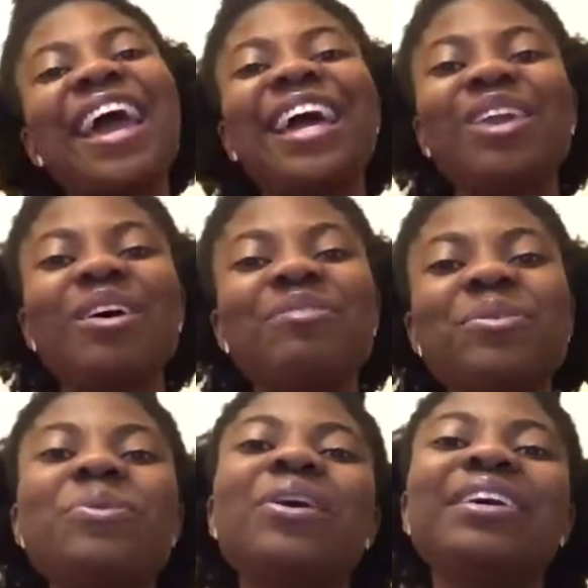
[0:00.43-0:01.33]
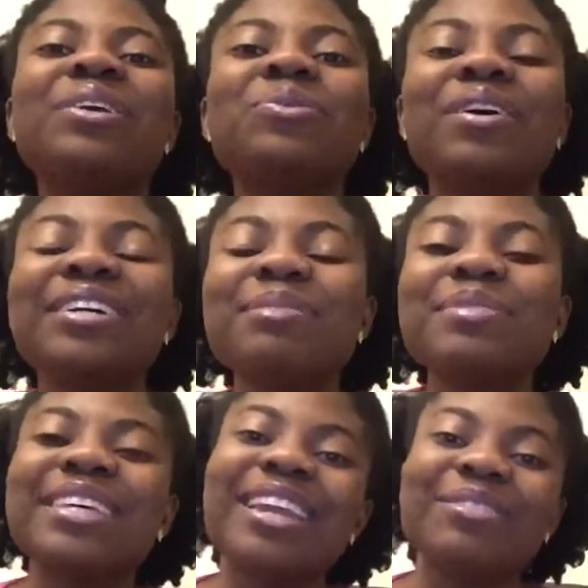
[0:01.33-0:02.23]
Hello everyone and
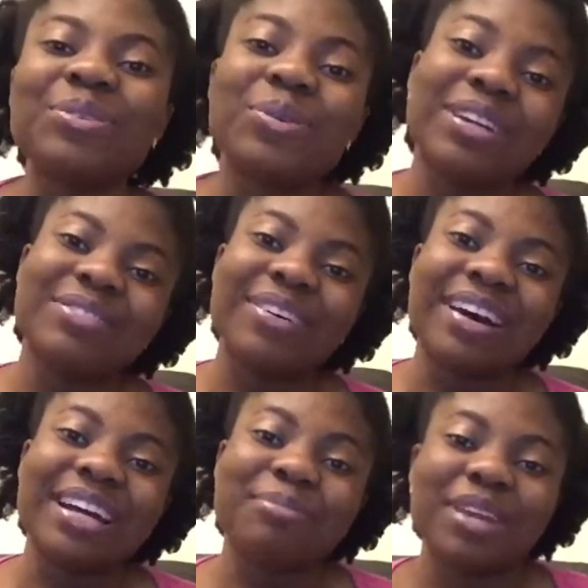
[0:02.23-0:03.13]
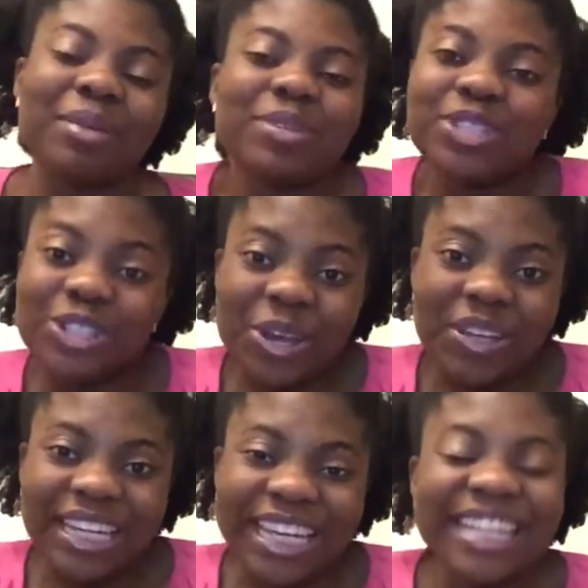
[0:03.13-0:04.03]
welcome to Love Qualified. My name is
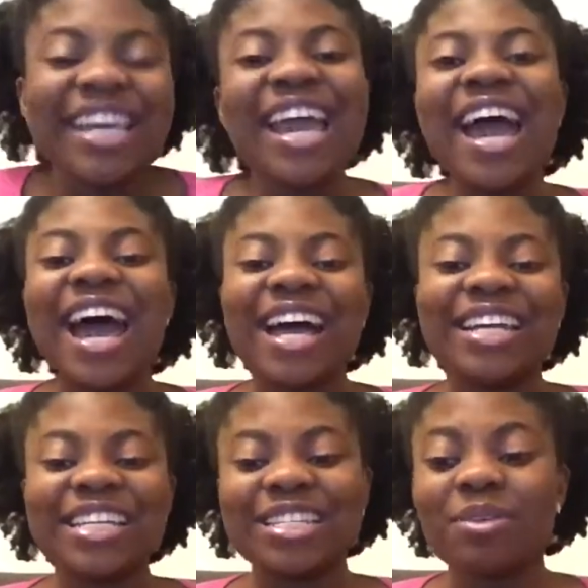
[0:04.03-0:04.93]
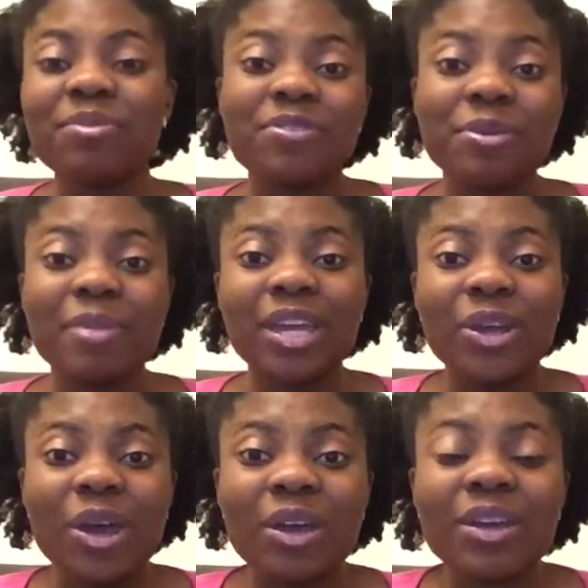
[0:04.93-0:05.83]
Joanny, and as some of you may
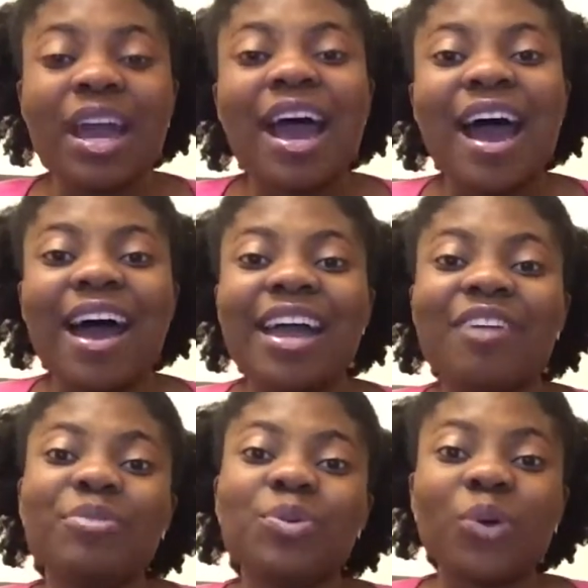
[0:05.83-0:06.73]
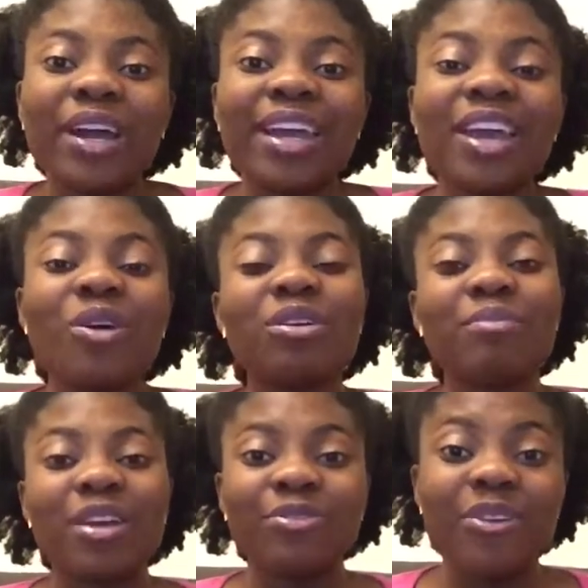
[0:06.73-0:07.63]
know, I have been working on
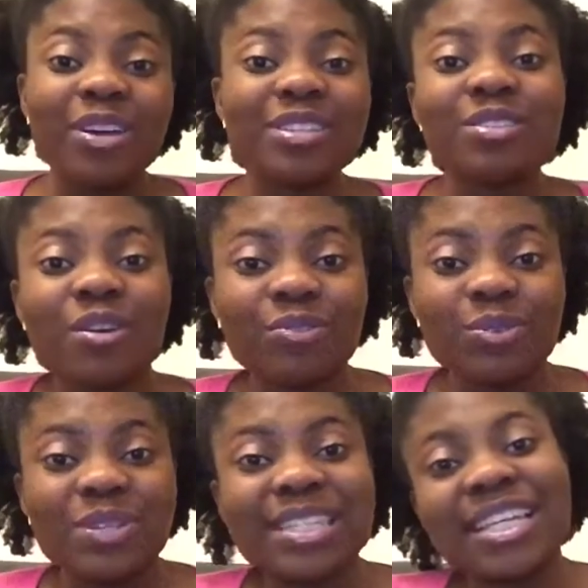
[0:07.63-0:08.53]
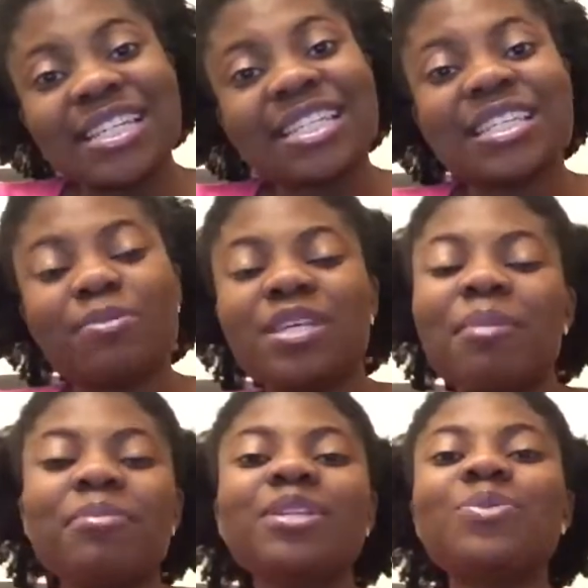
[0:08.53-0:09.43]
my first novel since
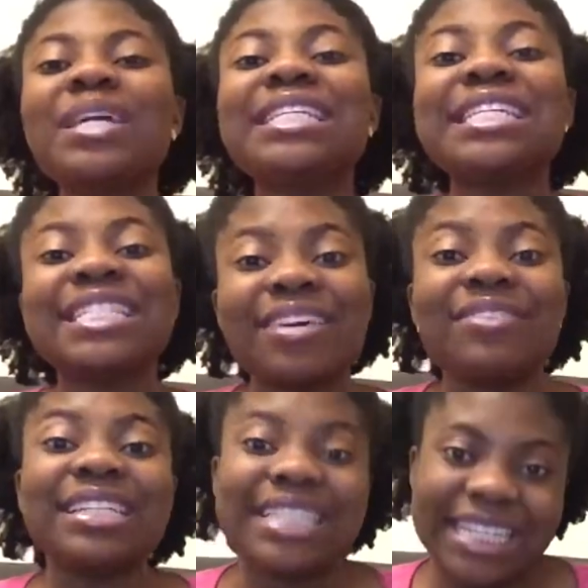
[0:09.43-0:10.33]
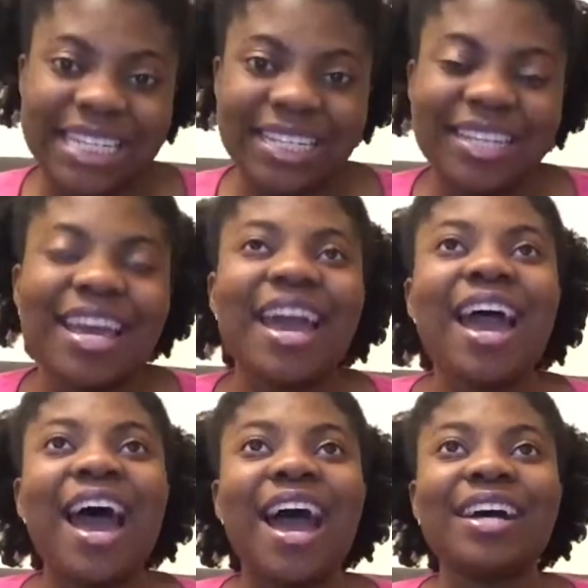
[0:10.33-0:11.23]
September 2017,
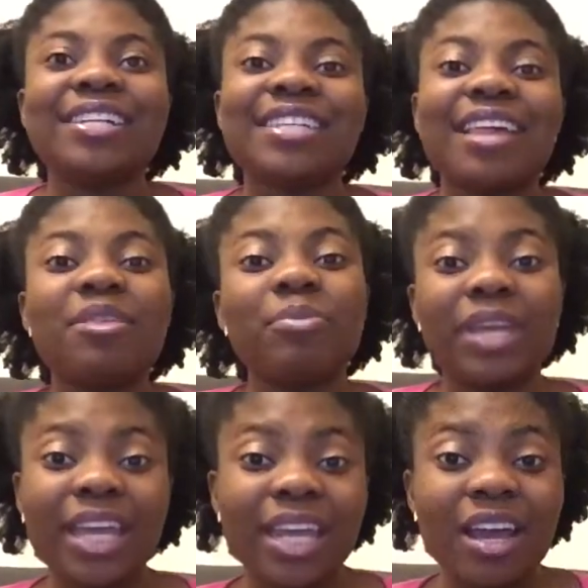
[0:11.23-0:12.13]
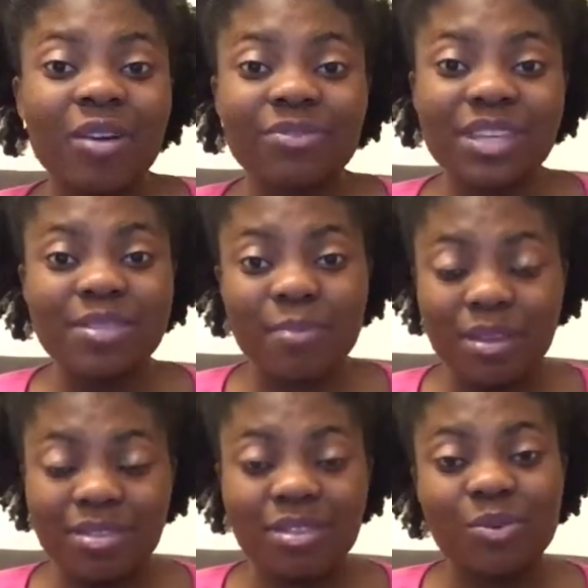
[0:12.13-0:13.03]
and at the beginning of this
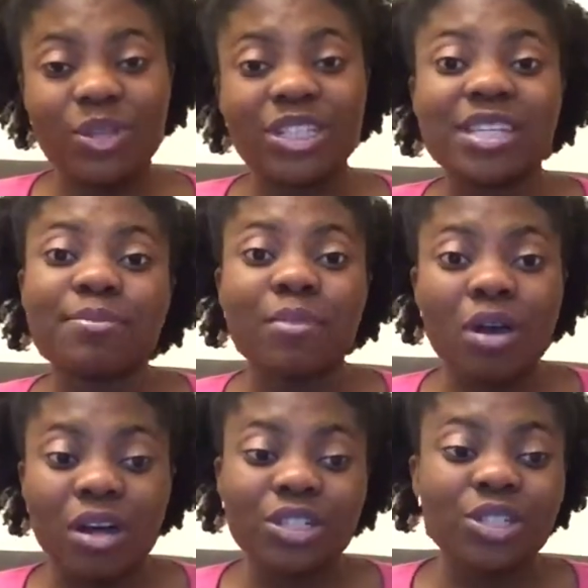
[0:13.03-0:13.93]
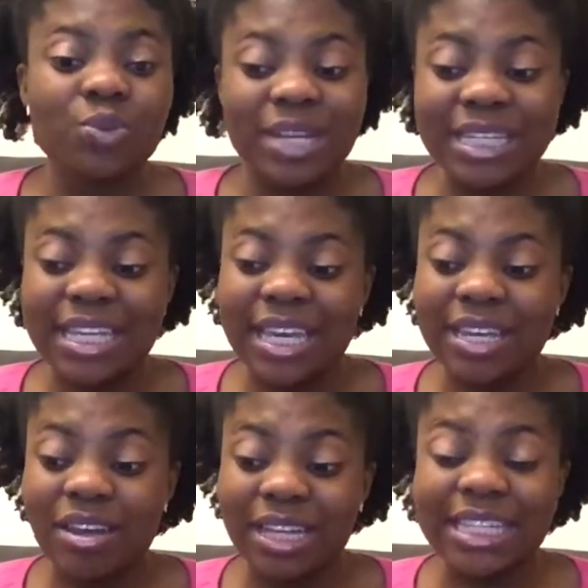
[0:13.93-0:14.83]
month, which is March
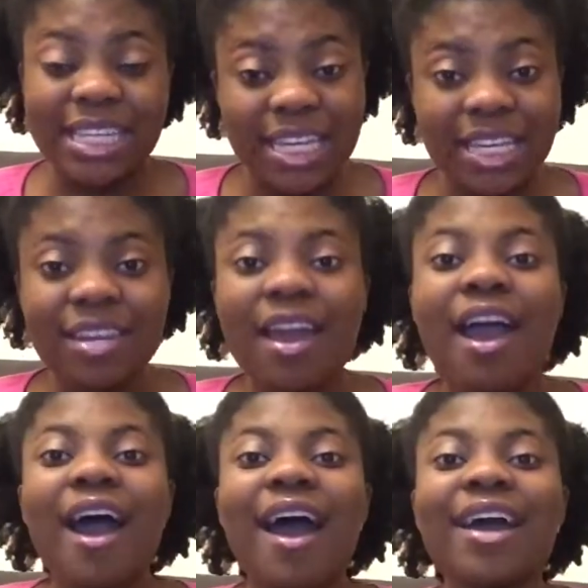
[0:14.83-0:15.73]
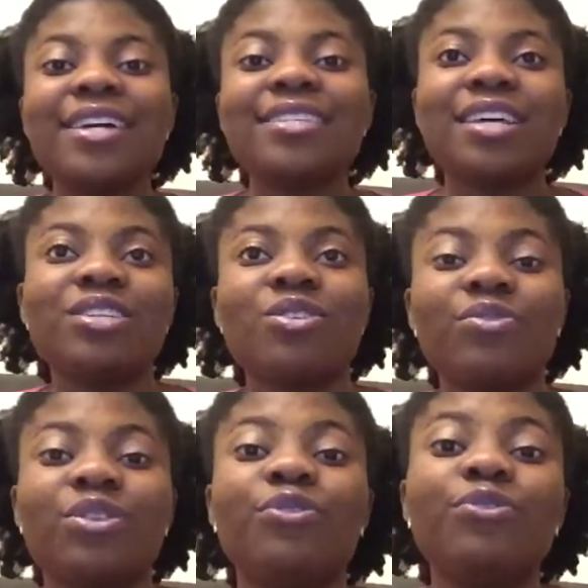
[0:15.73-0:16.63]
2019, I sent
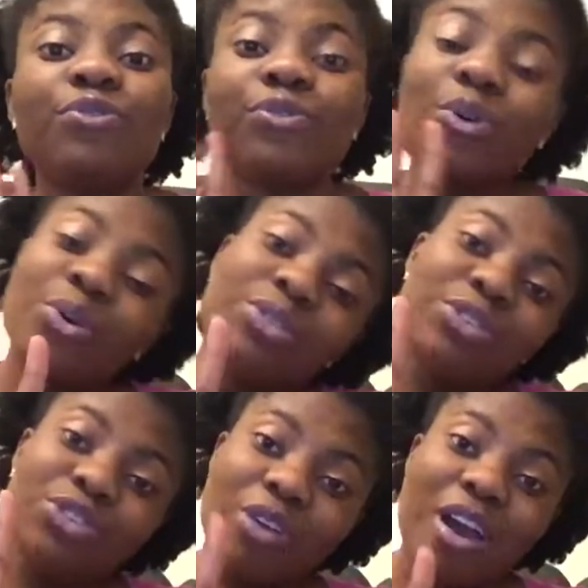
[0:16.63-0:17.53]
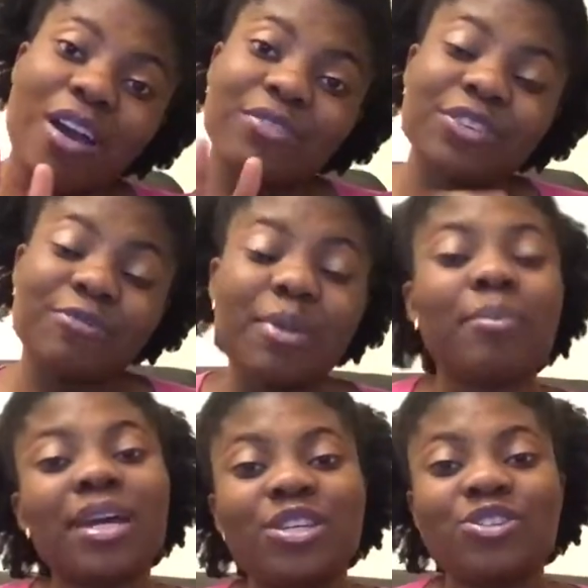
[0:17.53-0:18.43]
off the fourth draft of my
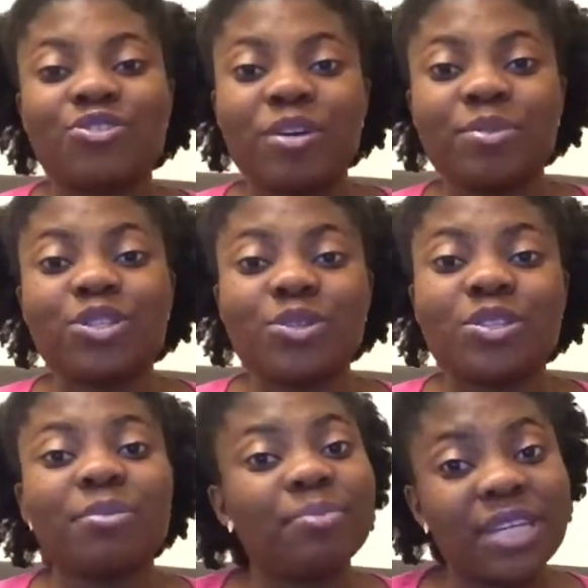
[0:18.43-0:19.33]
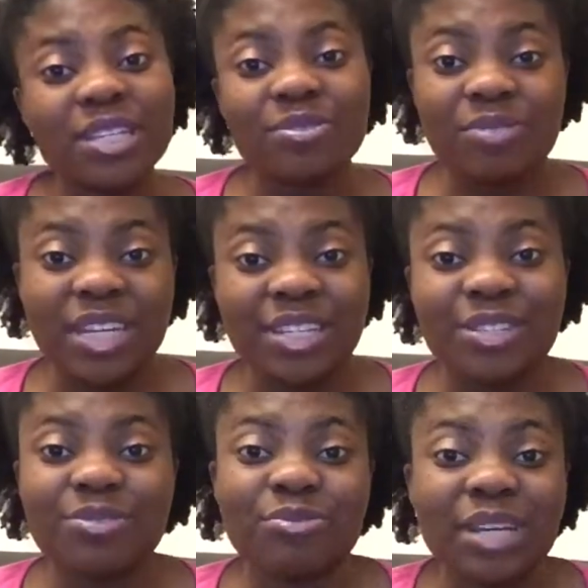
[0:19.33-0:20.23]
manuscript to some beta
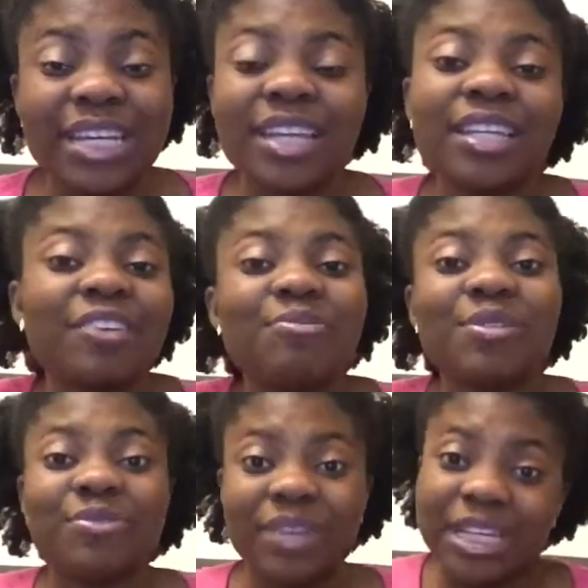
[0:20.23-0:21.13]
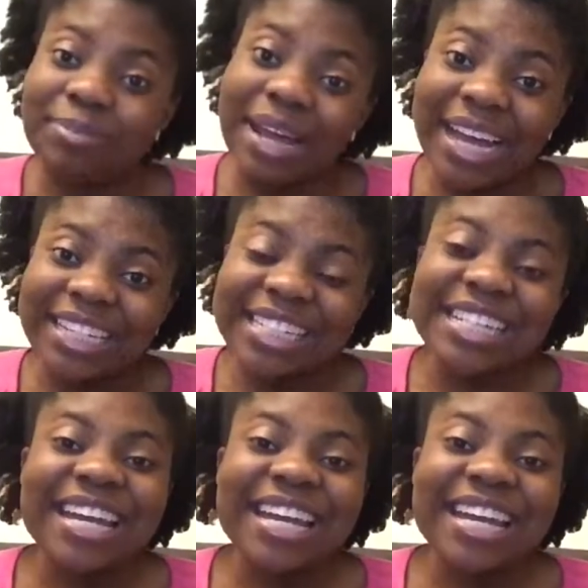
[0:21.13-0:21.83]
readers to read and give me feedback,